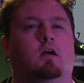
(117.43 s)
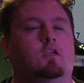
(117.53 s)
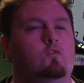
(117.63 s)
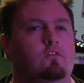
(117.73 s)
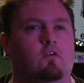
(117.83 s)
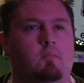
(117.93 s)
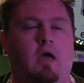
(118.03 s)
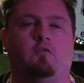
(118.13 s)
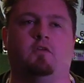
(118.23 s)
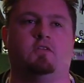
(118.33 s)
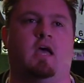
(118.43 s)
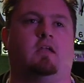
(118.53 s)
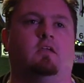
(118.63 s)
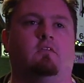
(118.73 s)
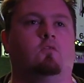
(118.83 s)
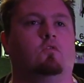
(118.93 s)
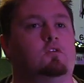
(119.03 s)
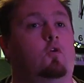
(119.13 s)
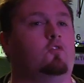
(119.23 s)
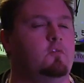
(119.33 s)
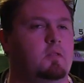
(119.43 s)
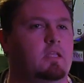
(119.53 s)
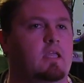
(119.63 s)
use your battlefield tactics in order to ultimately